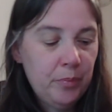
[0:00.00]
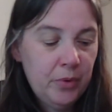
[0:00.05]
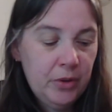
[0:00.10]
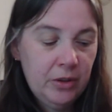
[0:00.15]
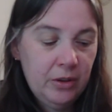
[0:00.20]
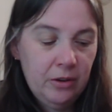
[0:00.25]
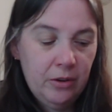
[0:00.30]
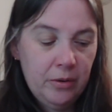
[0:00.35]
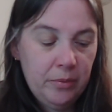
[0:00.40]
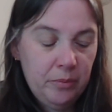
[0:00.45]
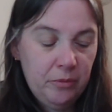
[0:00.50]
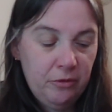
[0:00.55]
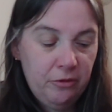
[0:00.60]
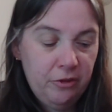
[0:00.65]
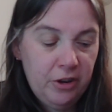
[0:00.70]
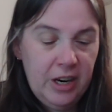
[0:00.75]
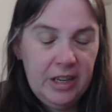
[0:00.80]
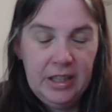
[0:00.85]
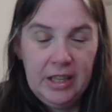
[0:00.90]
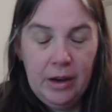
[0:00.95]
but I'm
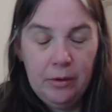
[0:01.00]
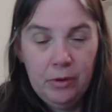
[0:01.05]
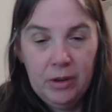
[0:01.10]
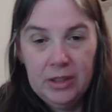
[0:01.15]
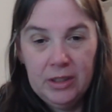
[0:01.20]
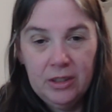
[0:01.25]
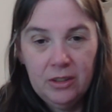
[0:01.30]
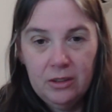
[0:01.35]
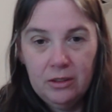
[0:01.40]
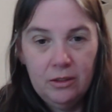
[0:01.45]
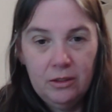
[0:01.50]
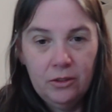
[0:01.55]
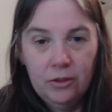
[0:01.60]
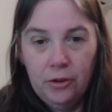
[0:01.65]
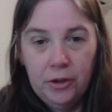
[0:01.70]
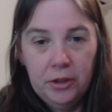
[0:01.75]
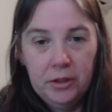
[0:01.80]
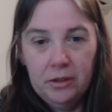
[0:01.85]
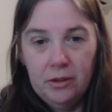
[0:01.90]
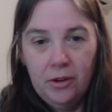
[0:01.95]
afraid that one's not